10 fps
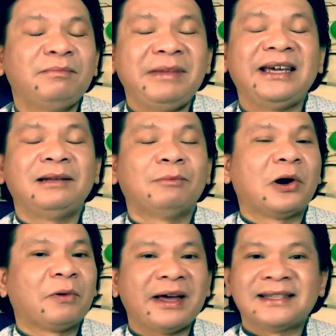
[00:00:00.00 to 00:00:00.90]
me in
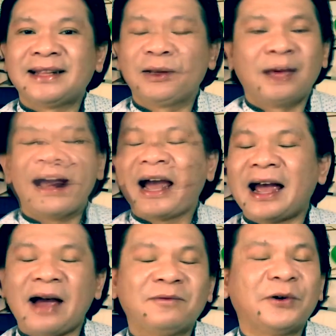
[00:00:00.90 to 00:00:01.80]
more ways than one. I
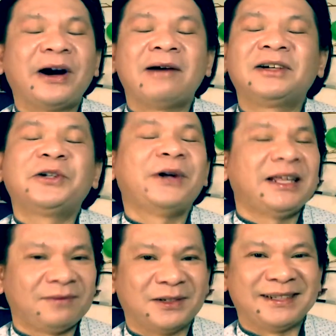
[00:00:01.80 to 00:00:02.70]
am forever
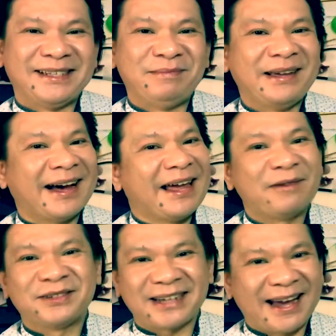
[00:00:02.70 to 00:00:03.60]
grateful,
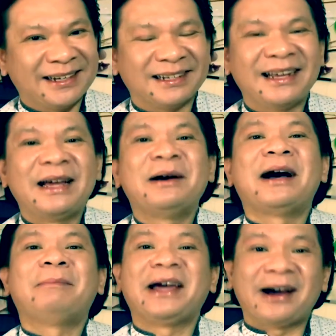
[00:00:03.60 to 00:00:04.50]
DBIF channel,
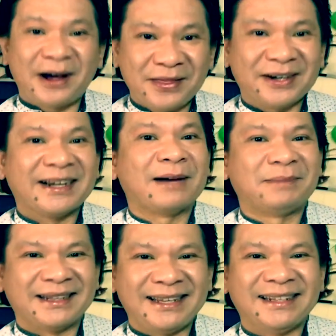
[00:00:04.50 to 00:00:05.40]
my other
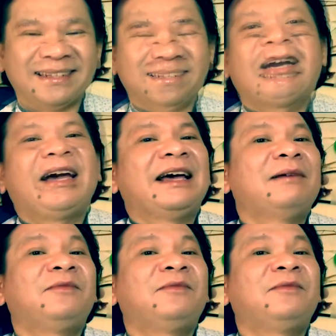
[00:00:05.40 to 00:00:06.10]
kapatid. I am